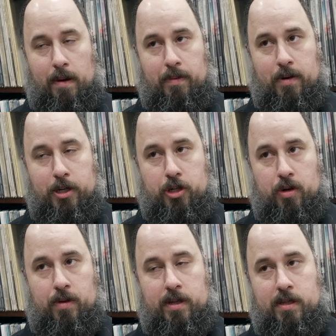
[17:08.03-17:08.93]
I'm pretty
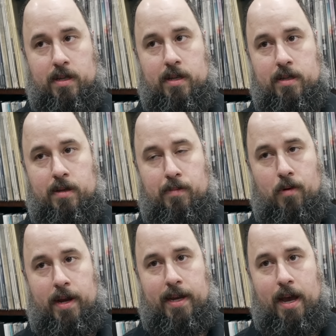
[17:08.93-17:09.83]
sure this is a
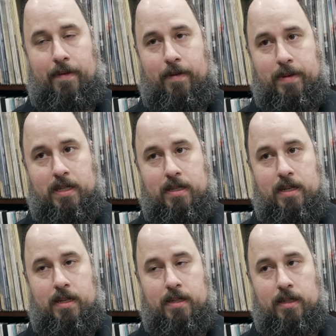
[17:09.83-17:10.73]
breakout from a C D,